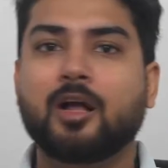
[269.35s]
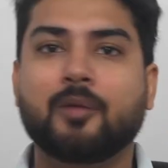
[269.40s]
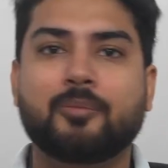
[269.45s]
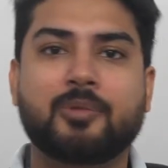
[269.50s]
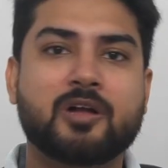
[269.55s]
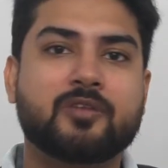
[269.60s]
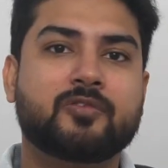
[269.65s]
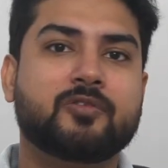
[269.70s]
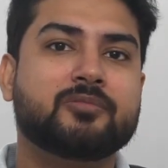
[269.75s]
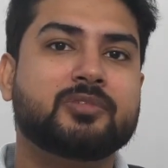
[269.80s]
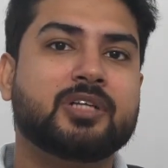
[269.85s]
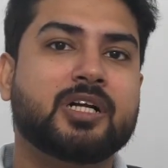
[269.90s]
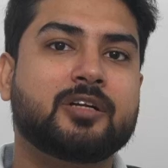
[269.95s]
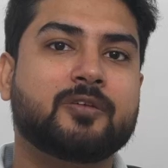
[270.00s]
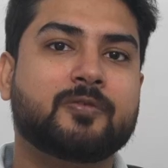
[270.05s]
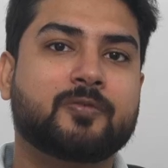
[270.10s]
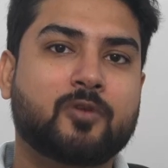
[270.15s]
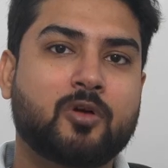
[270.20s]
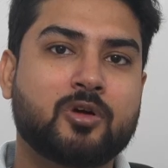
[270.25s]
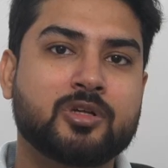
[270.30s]
Apart from that,
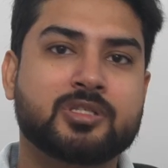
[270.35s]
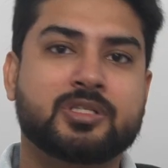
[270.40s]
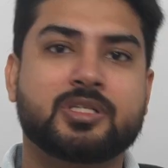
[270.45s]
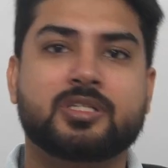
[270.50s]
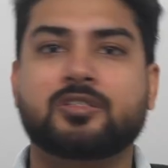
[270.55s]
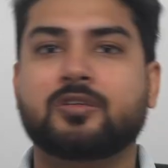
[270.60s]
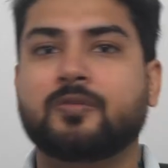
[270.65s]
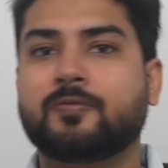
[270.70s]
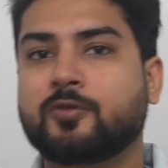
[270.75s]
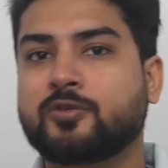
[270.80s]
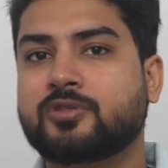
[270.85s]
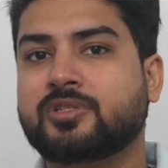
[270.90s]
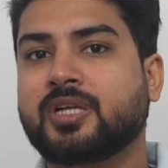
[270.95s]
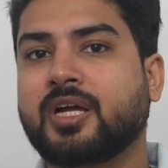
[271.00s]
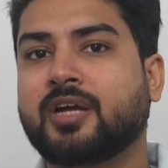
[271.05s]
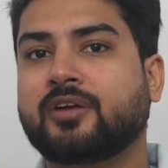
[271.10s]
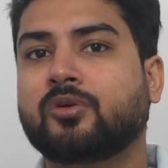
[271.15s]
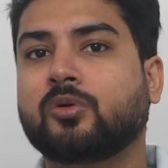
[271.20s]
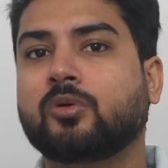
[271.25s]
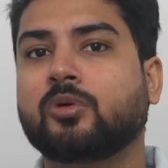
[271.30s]
of course, it's a full
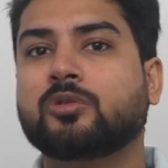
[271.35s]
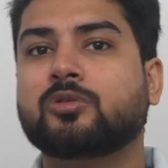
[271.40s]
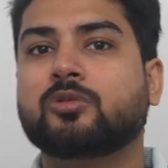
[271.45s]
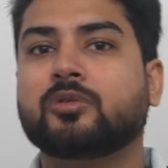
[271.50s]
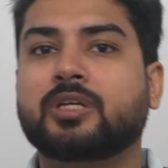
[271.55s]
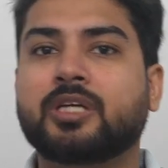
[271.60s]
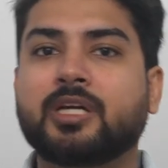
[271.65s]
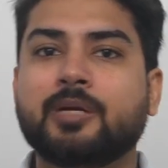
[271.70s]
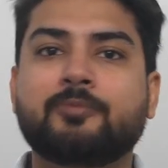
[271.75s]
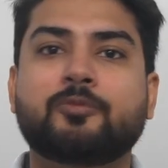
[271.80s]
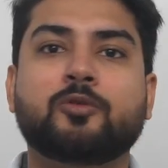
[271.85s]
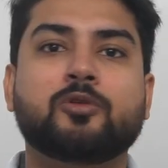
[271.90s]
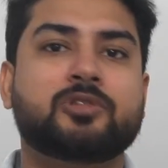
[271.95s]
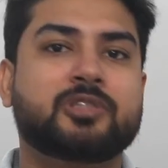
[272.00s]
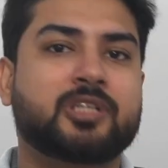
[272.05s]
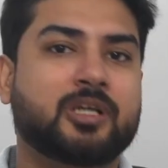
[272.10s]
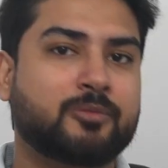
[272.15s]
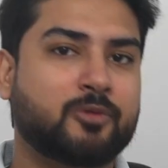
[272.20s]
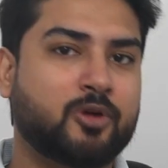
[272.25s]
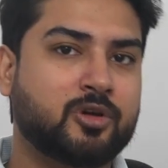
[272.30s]
stack role. So keep full
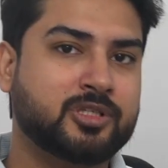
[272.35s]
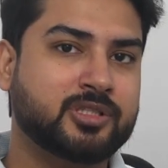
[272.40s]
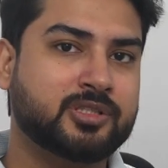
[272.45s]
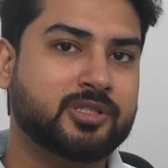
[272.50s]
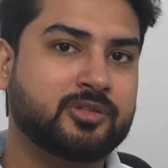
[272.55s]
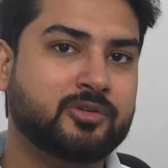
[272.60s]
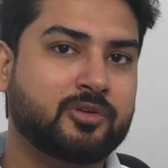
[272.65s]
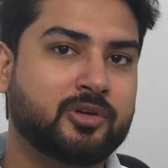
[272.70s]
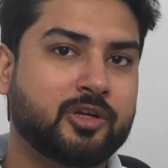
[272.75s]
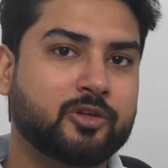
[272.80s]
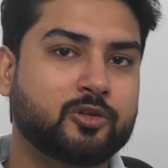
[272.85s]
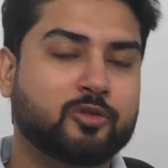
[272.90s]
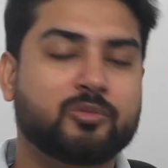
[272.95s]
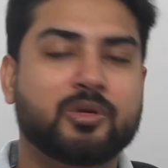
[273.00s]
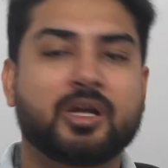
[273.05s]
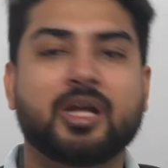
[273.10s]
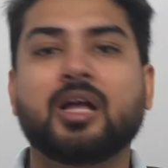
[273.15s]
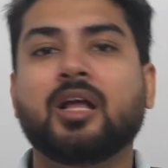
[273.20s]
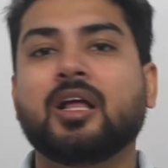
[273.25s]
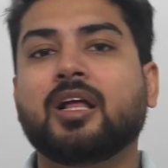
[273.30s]
stack projects in your
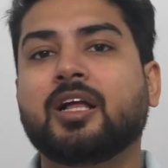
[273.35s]
resume.